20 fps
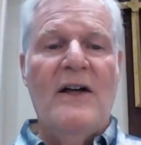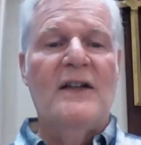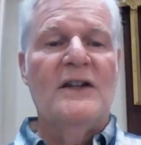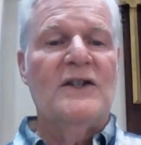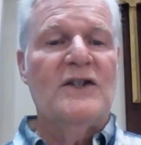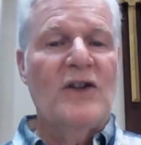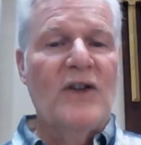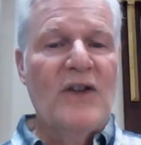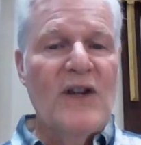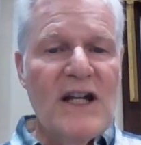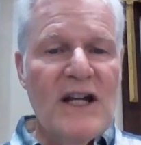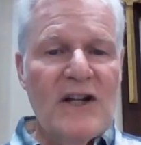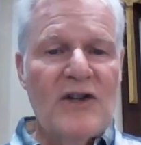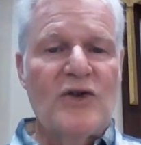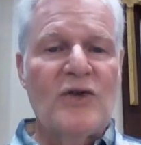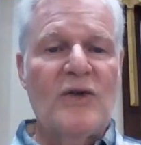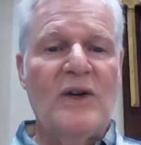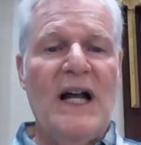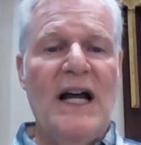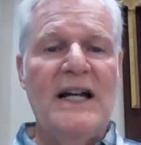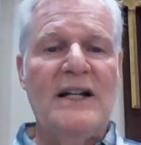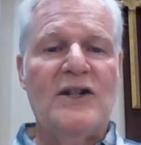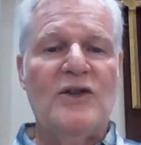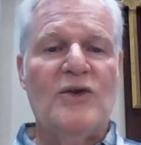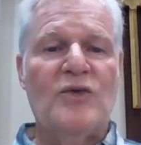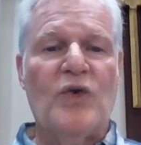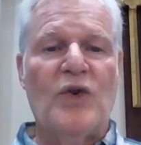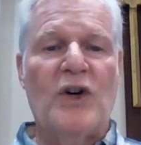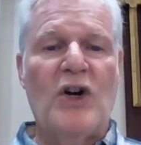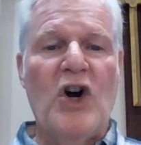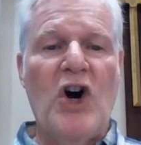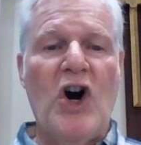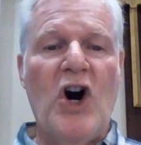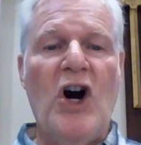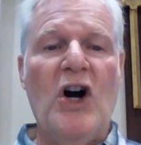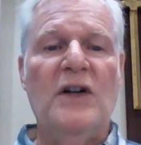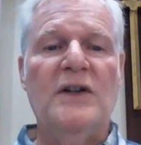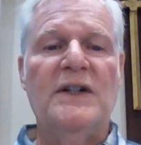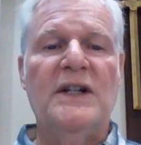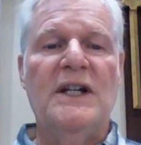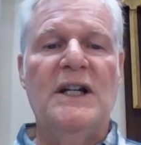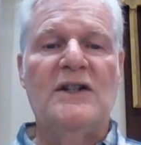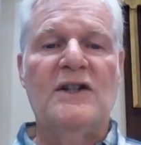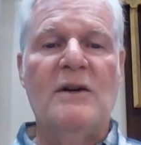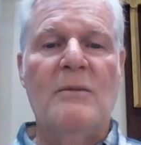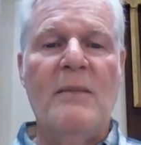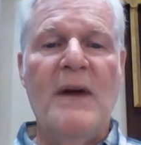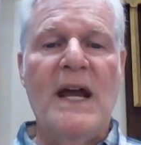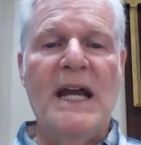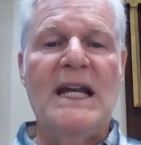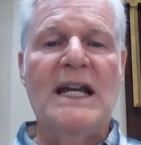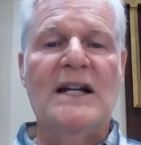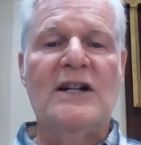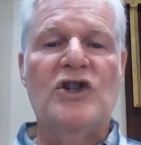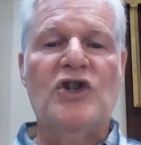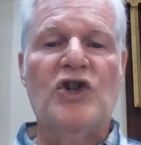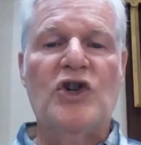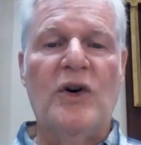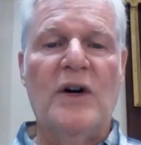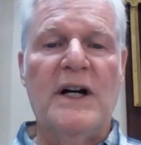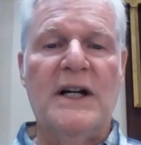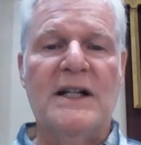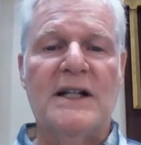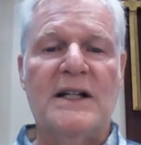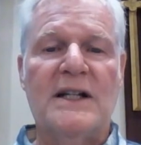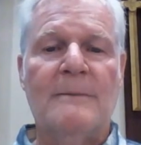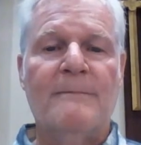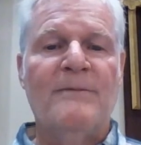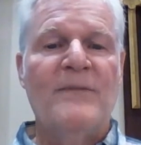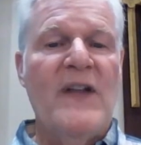So the Israelites were called into making a choice.